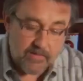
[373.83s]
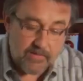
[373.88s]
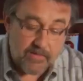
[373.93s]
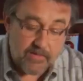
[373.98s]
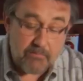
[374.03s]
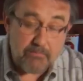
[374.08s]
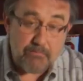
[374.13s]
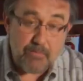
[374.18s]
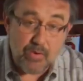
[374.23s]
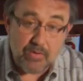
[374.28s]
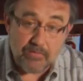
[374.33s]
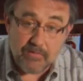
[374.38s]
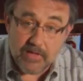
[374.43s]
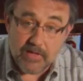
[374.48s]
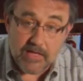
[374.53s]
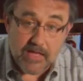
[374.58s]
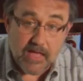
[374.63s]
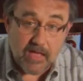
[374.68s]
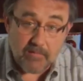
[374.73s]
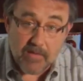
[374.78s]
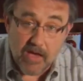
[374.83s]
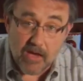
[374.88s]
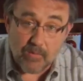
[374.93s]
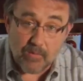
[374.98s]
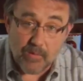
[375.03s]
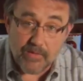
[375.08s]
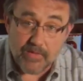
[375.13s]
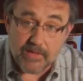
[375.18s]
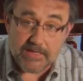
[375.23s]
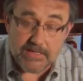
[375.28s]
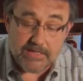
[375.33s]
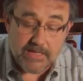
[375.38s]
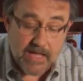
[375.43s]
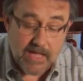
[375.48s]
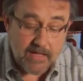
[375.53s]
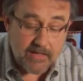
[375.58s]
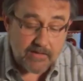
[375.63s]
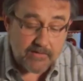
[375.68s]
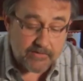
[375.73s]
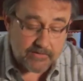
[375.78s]
The movie came out within
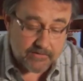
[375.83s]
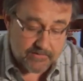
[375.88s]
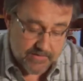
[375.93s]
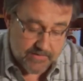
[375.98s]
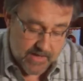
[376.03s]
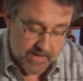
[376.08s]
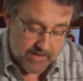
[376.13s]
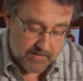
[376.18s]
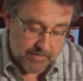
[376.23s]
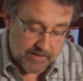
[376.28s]
days of that.